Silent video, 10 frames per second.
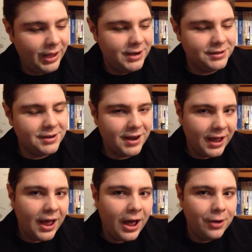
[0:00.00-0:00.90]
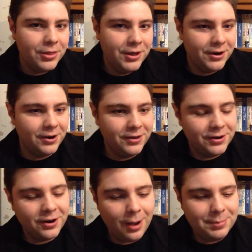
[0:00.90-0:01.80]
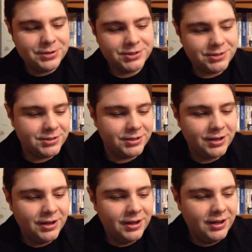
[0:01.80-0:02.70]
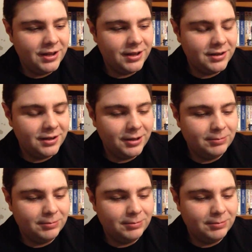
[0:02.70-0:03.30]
and kind of how they're opposites, and